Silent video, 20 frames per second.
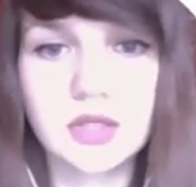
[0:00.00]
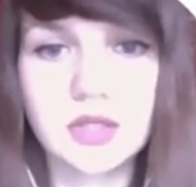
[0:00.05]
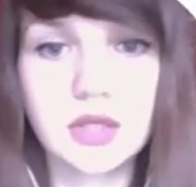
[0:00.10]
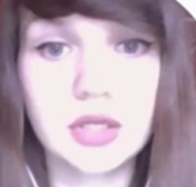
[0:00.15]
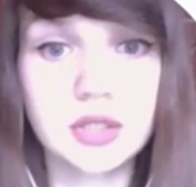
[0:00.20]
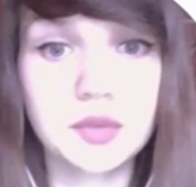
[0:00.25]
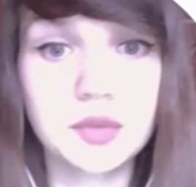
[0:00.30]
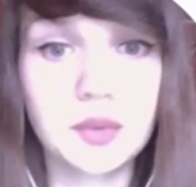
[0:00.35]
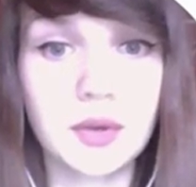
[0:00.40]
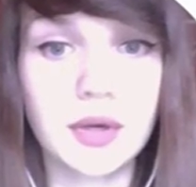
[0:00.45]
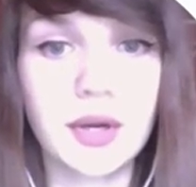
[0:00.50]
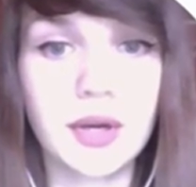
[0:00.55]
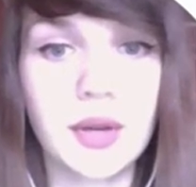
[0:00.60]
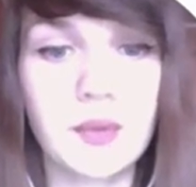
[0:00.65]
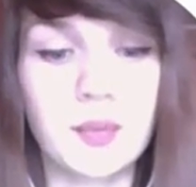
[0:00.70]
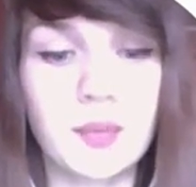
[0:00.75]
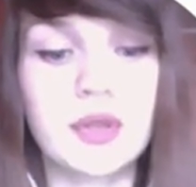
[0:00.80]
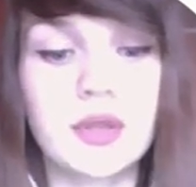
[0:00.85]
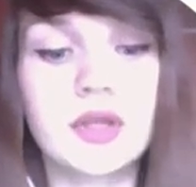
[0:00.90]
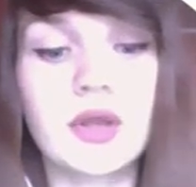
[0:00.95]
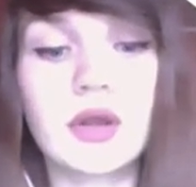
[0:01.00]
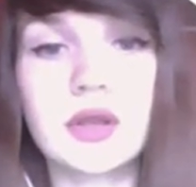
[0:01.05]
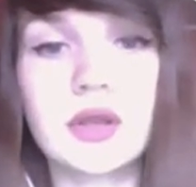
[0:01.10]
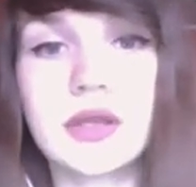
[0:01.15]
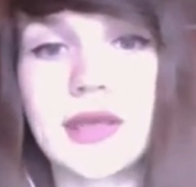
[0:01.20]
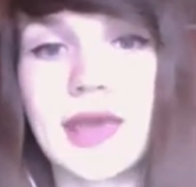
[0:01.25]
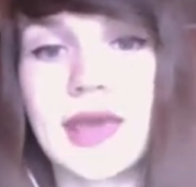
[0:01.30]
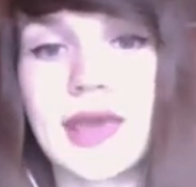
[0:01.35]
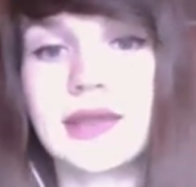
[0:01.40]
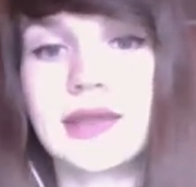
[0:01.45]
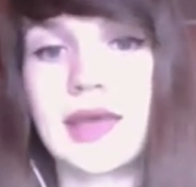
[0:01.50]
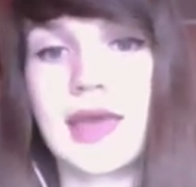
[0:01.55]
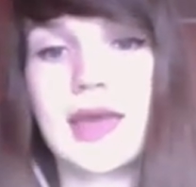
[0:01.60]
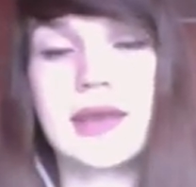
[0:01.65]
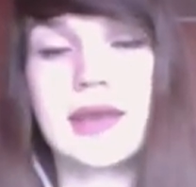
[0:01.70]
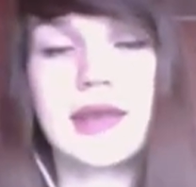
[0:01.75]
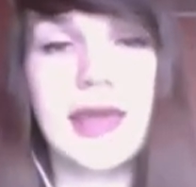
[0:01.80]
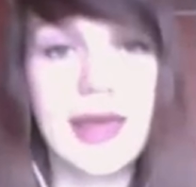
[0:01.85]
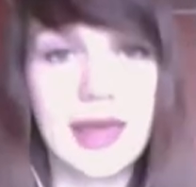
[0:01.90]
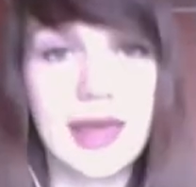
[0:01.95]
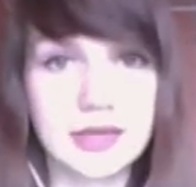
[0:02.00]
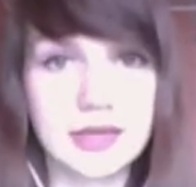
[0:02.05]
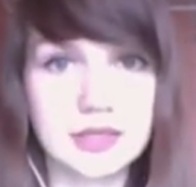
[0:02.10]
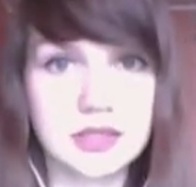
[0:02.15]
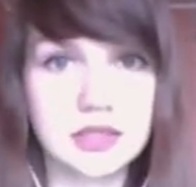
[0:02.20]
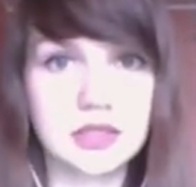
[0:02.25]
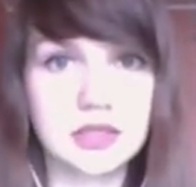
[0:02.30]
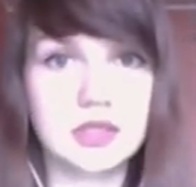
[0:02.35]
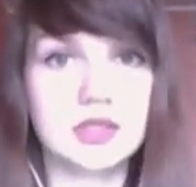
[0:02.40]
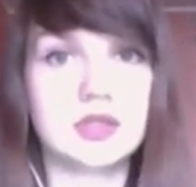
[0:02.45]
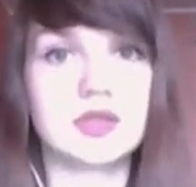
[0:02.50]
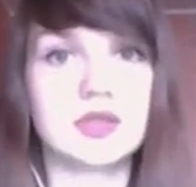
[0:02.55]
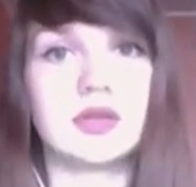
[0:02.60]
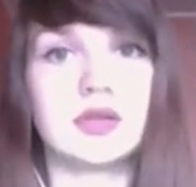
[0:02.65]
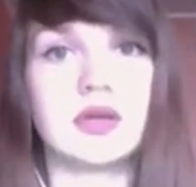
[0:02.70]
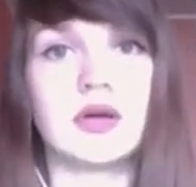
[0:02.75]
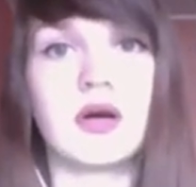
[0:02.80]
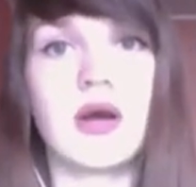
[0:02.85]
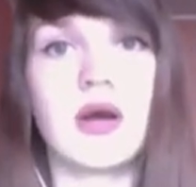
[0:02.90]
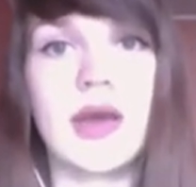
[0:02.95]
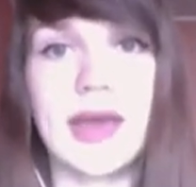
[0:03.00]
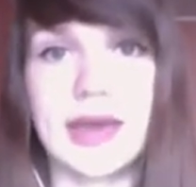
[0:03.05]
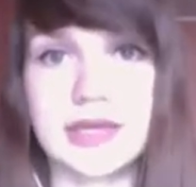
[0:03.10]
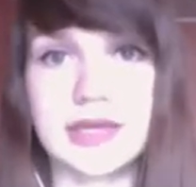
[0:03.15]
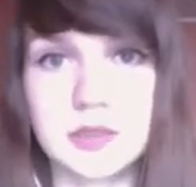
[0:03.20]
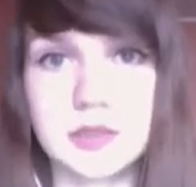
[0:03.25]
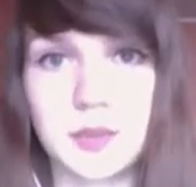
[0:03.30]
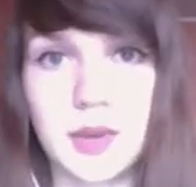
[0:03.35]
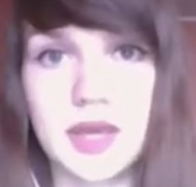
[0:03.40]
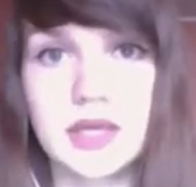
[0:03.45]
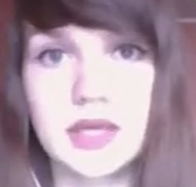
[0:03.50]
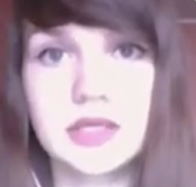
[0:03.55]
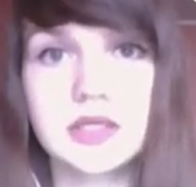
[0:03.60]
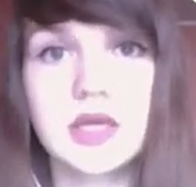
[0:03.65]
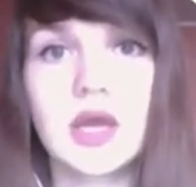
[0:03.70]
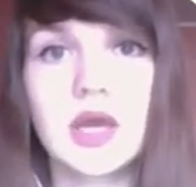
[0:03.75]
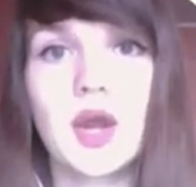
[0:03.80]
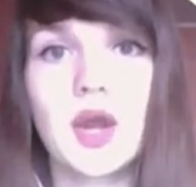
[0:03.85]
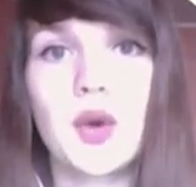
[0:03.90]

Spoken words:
Don't worry, we don't get any access to your ad space.